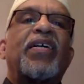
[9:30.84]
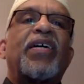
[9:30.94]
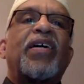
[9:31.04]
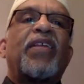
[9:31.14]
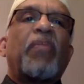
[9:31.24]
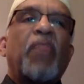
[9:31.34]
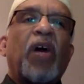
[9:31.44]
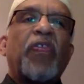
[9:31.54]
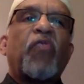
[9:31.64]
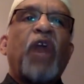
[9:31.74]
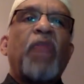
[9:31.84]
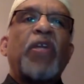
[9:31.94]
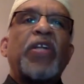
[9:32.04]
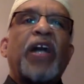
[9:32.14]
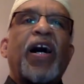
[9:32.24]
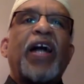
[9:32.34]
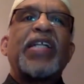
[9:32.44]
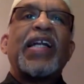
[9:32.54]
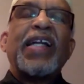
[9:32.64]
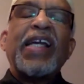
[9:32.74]
of the month of Ramadan
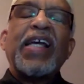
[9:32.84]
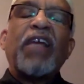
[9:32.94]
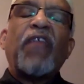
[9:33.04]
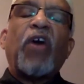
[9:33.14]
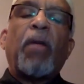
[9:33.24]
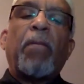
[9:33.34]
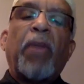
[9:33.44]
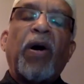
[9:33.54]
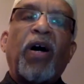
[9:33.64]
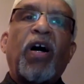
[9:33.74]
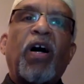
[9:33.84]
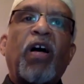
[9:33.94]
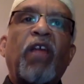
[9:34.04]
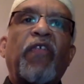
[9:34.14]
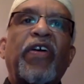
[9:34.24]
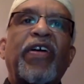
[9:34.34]
to live above